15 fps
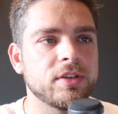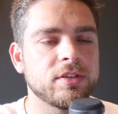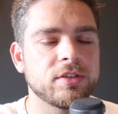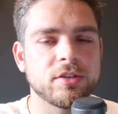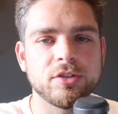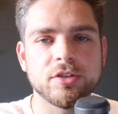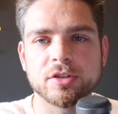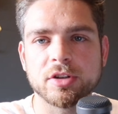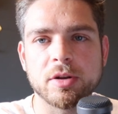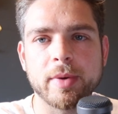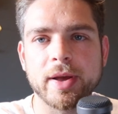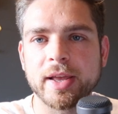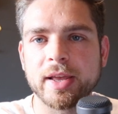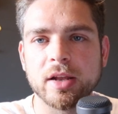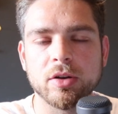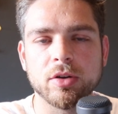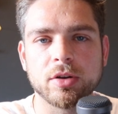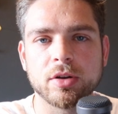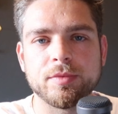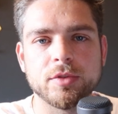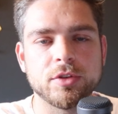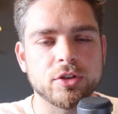It's just going to make it
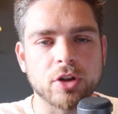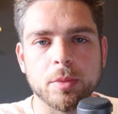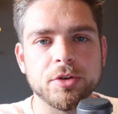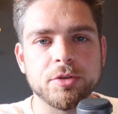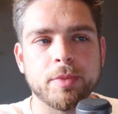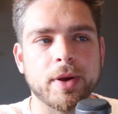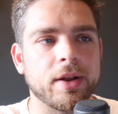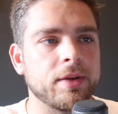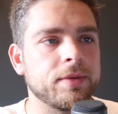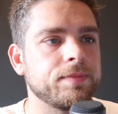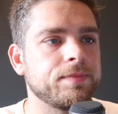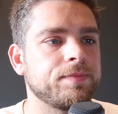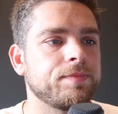look so much better.